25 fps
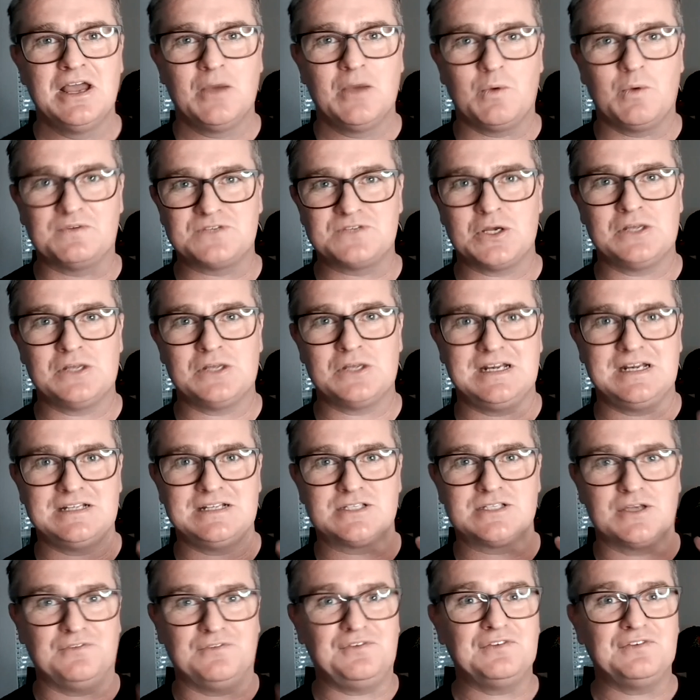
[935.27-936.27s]
we've turned it
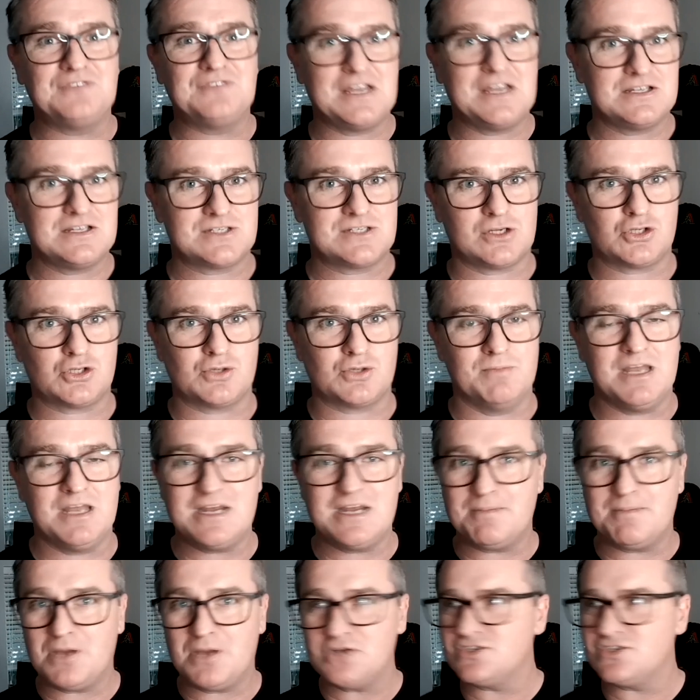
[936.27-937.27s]
into 15 social
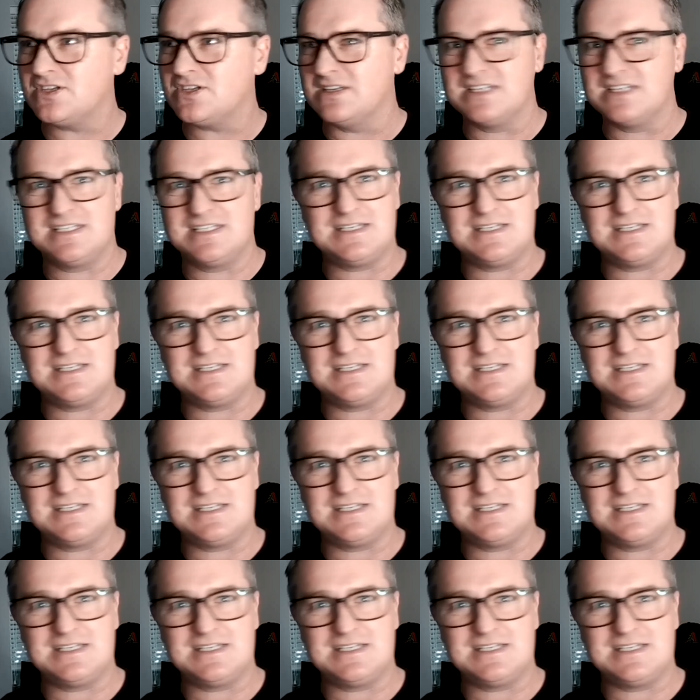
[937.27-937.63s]
media posts,